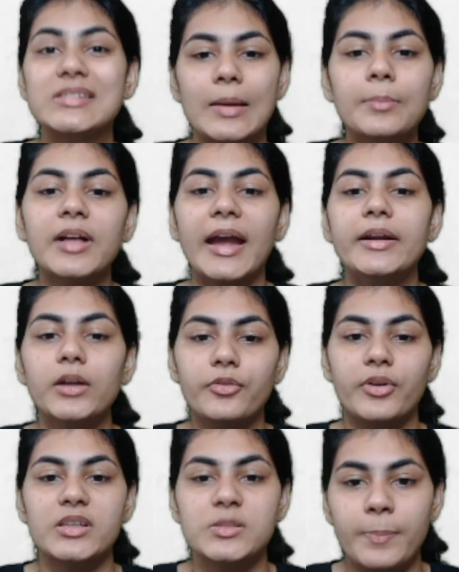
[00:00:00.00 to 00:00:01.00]
some kind of
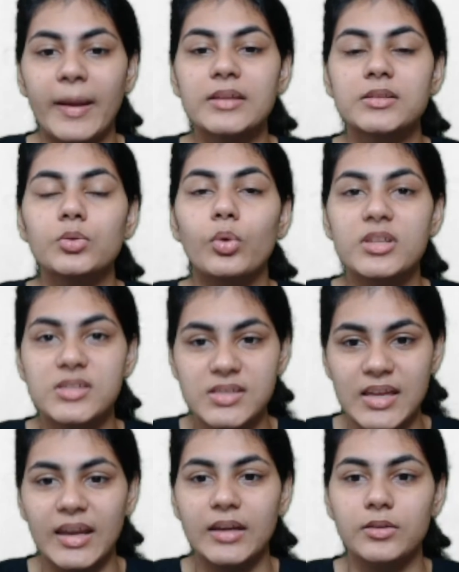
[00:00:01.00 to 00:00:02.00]
respect towards the
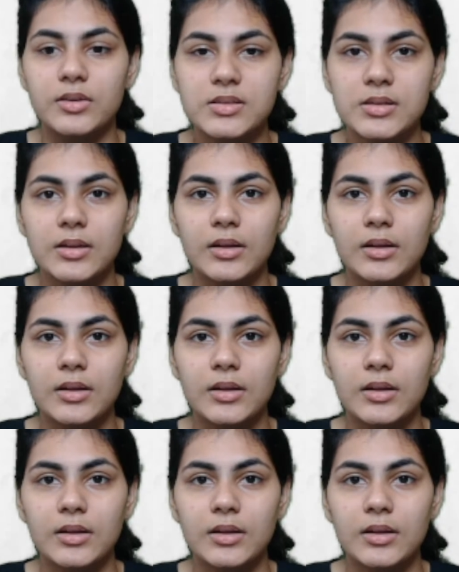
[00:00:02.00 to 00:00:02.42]
senators.